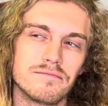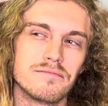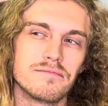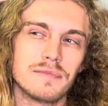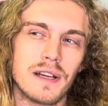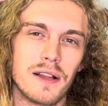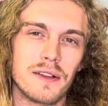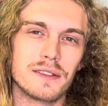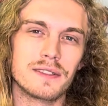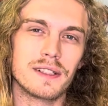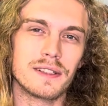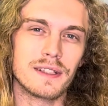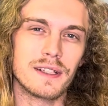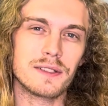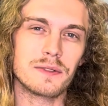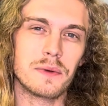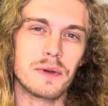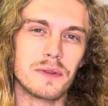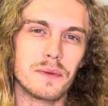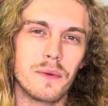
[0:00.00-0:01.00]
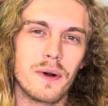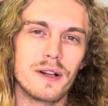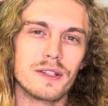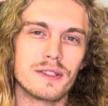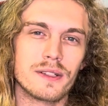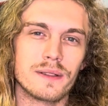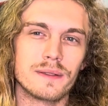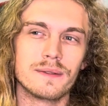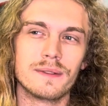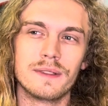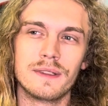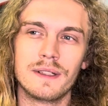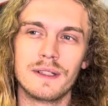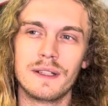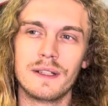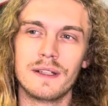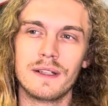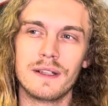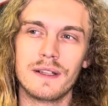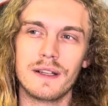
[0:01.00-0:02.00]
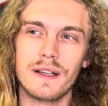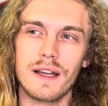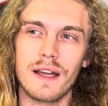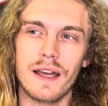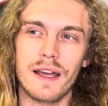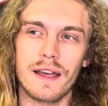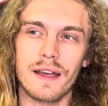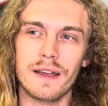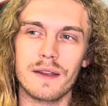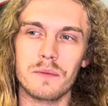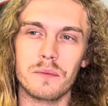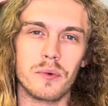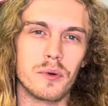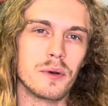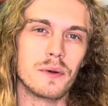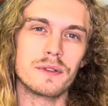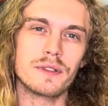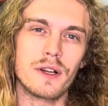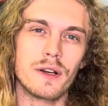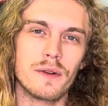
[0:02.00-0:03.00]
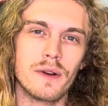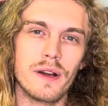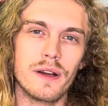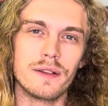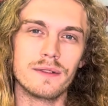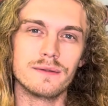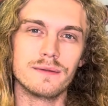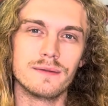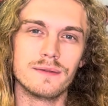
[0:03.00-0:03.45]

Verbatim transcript: That looks like that's worth watching. And boy, was I right.